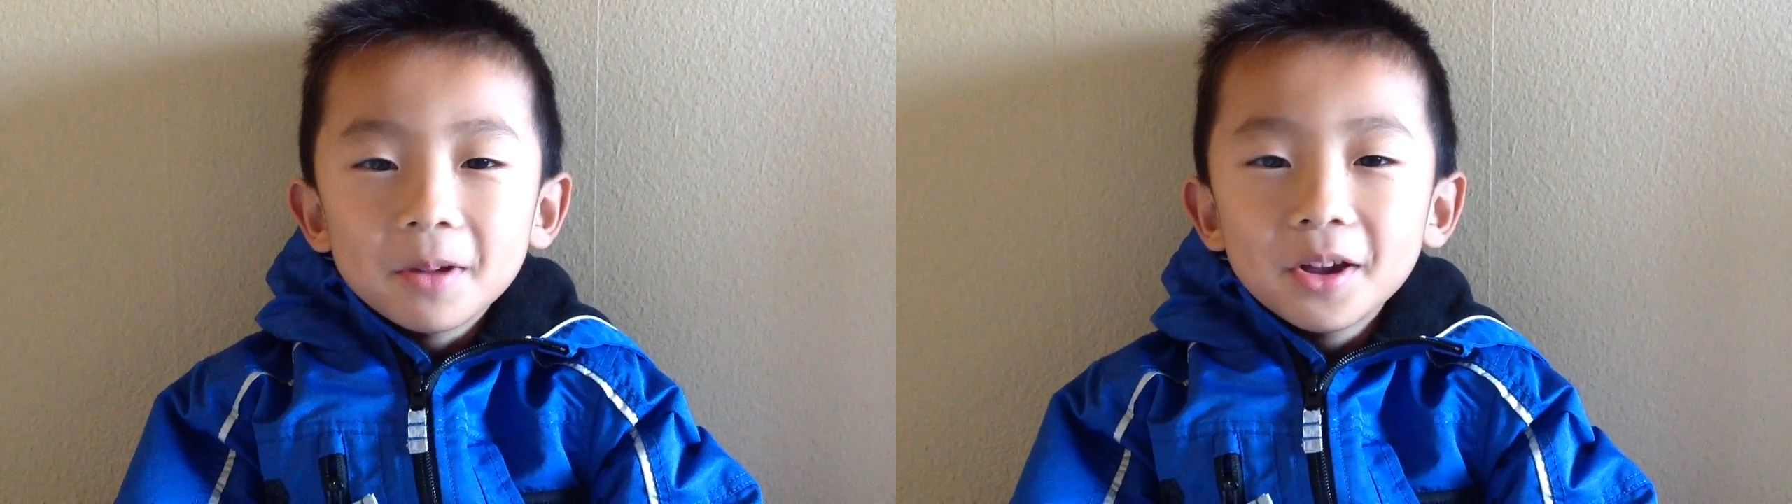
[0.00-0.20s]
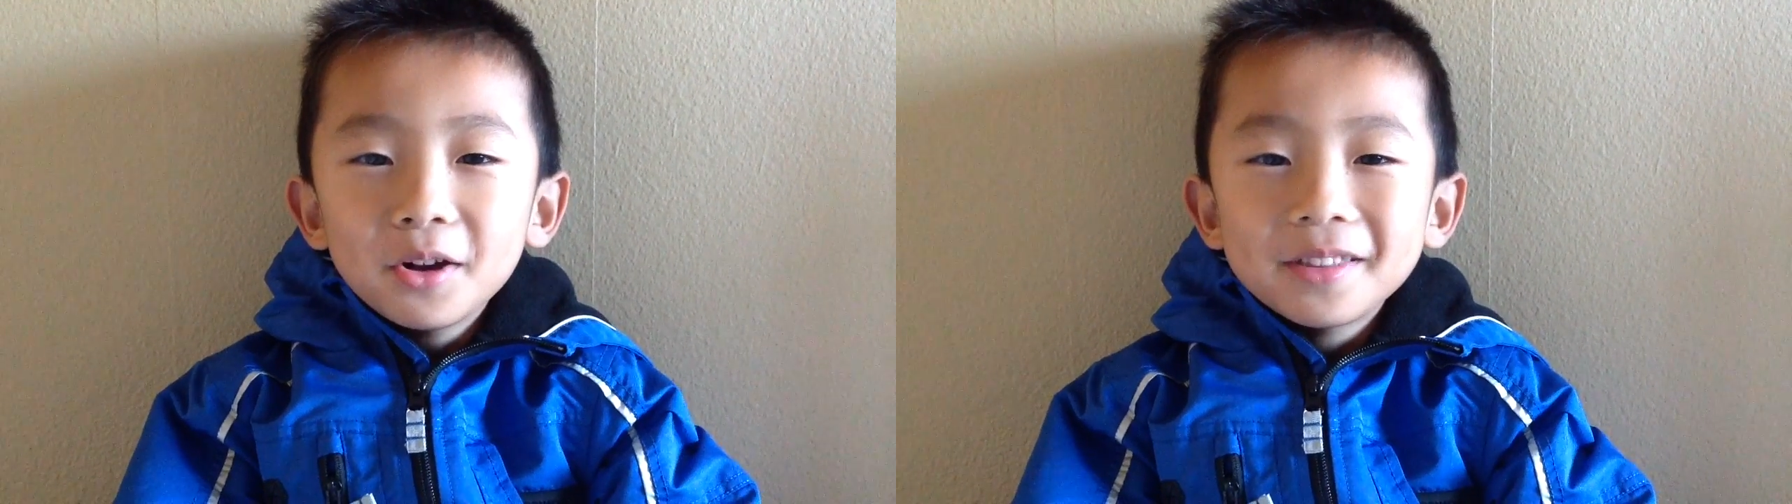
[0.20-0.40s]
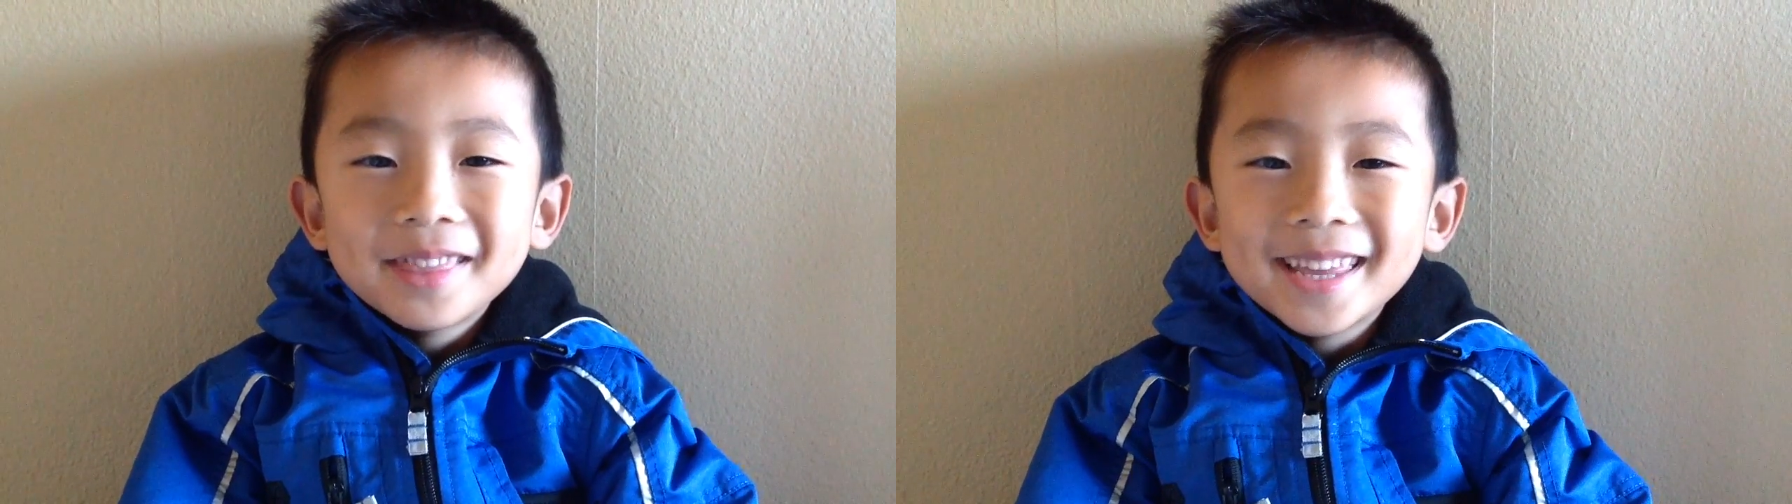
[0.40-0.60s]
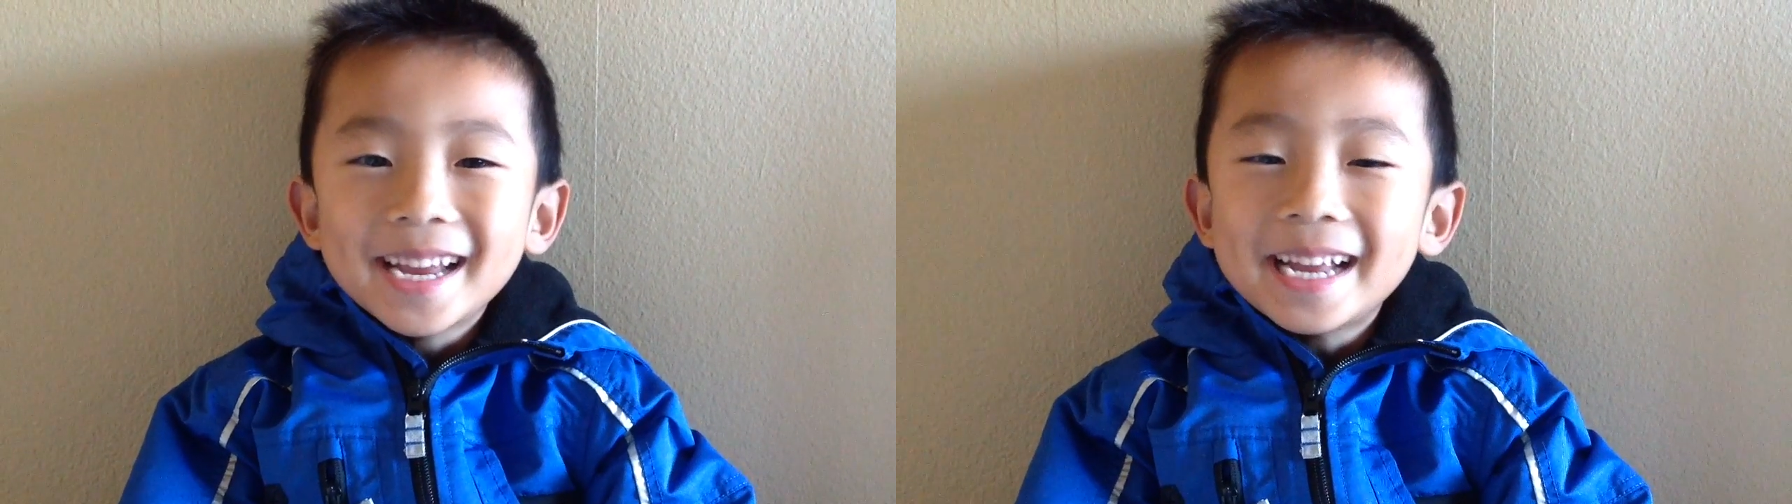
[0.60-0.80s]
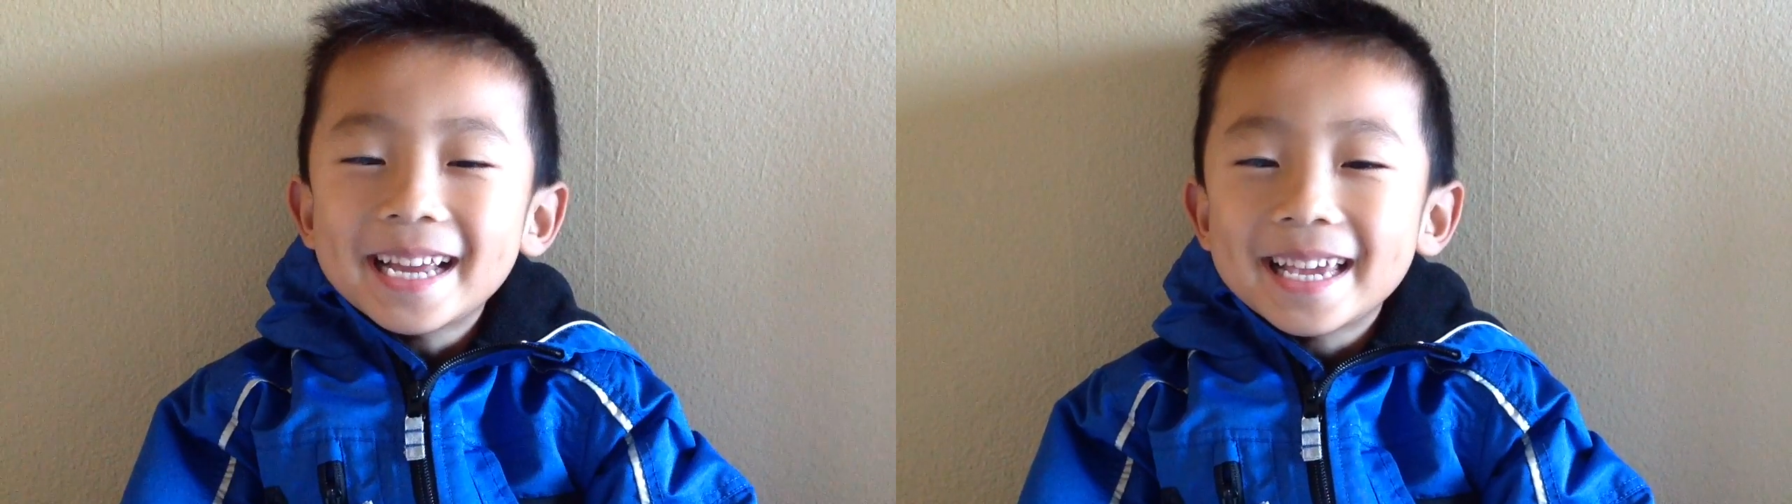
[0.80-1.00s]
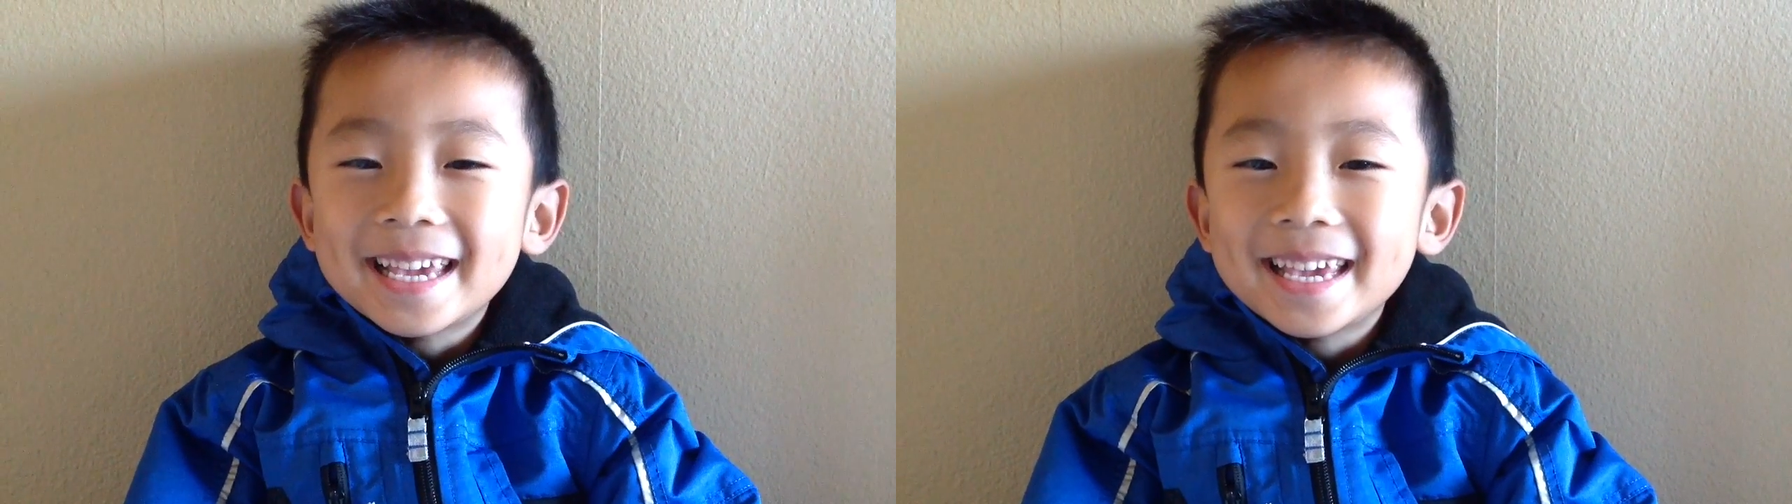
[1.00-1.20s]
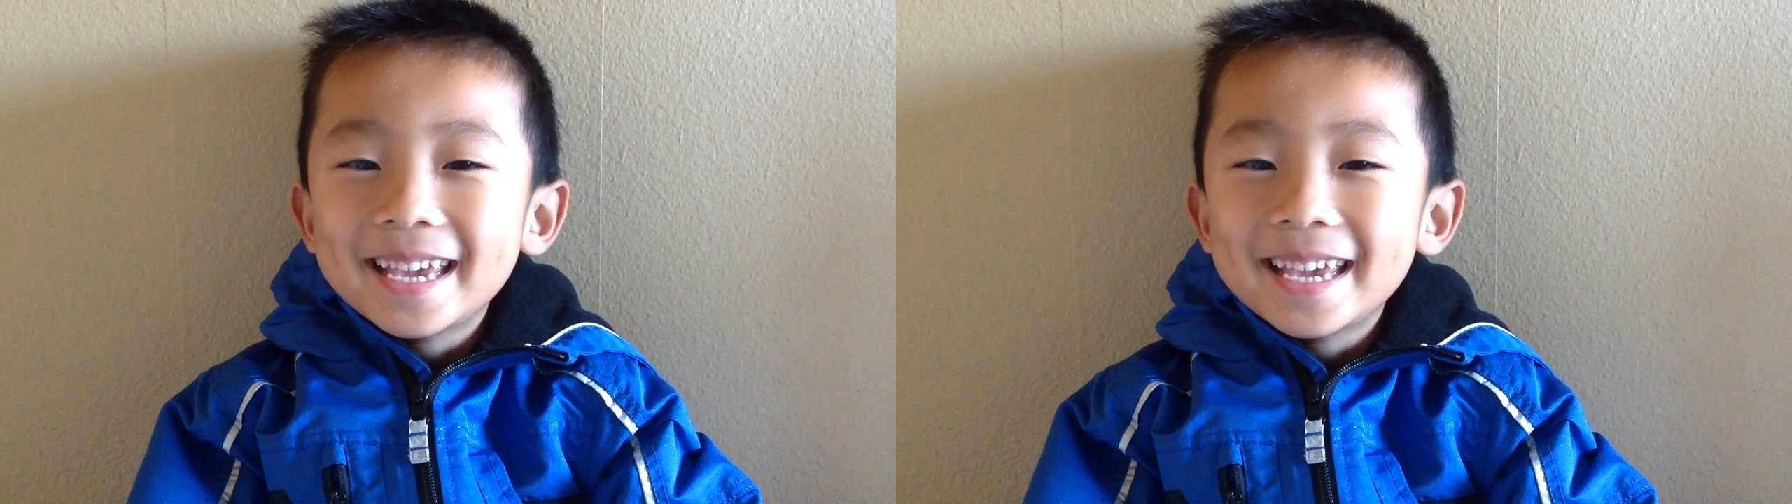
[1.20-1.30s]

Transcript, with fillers: real thingy.